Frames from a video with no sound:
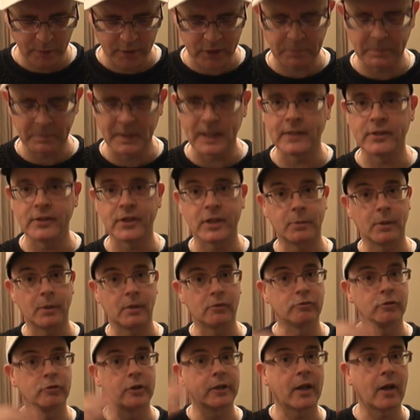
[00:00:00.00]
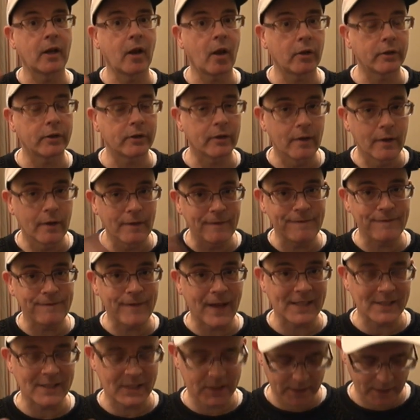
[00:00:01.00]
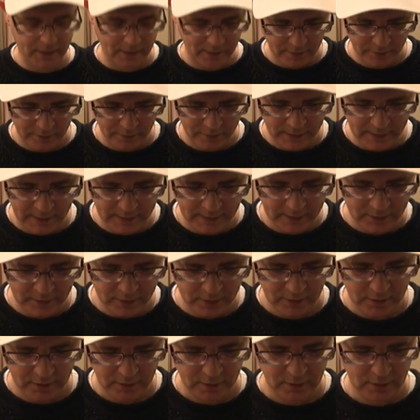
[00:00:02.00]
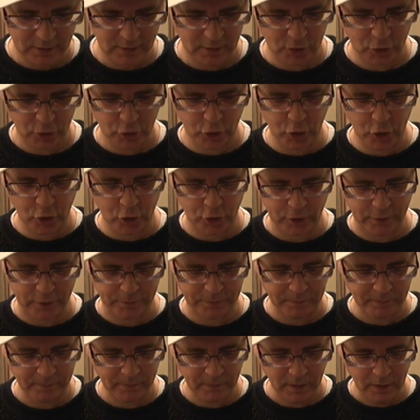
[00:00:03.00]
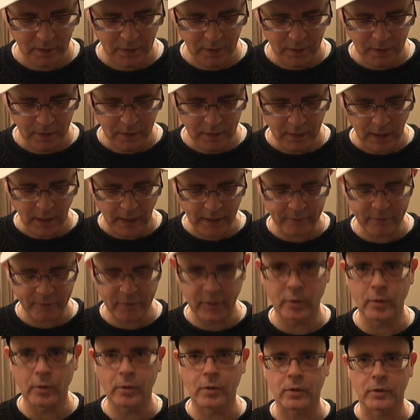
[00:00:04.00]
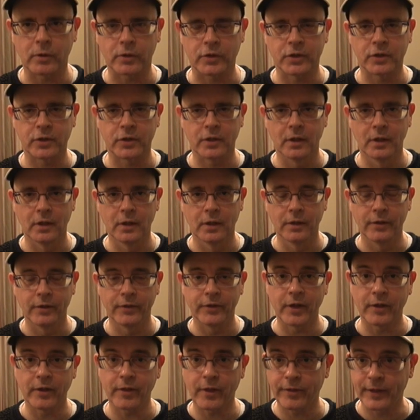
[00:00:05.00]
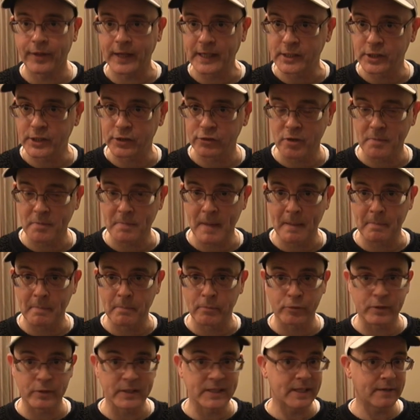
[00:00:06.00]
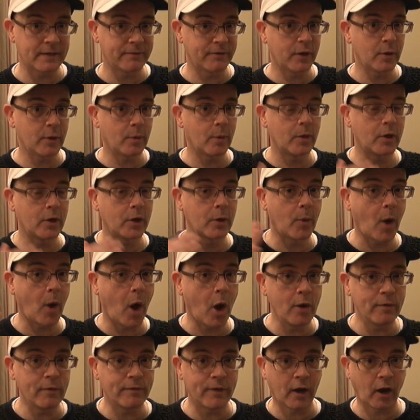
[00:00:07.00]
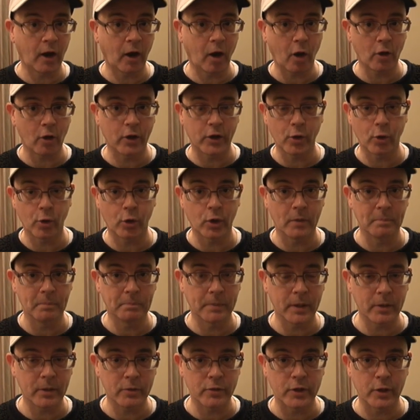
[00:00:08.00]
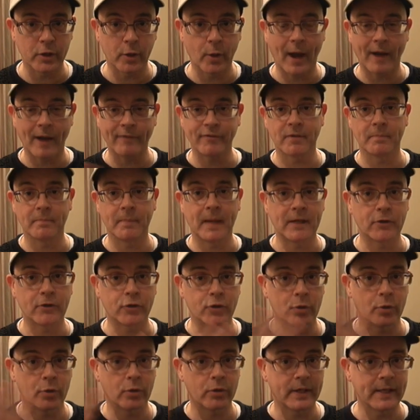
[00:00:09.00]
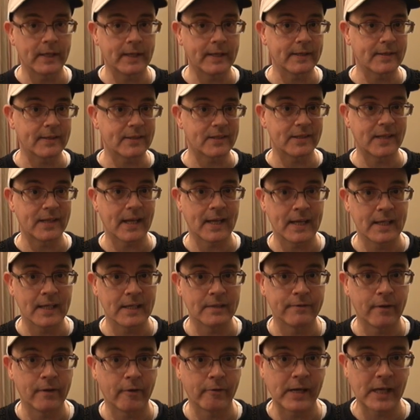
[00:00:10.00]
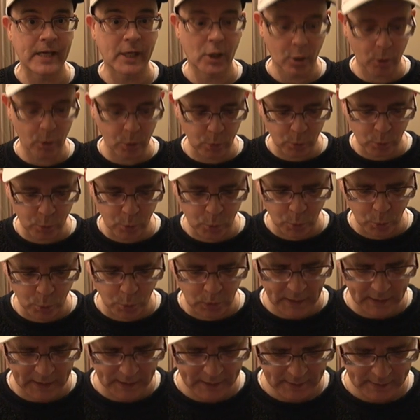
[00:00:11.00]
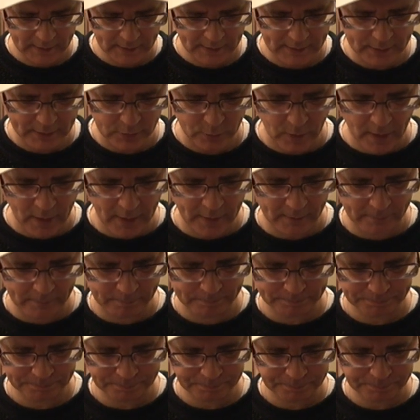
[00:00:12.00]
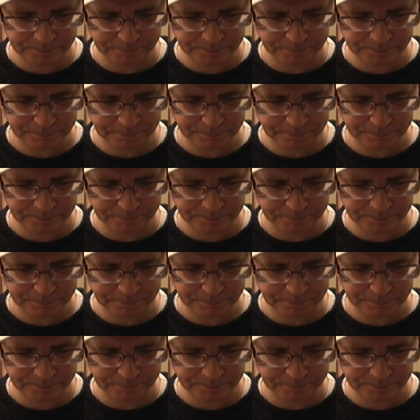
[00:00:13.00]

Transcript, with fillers: which means it will run a lot faster than it should. And of course, the other thing to remember is if you, you overclock your computer, you have to make sure that it stays very cool as well.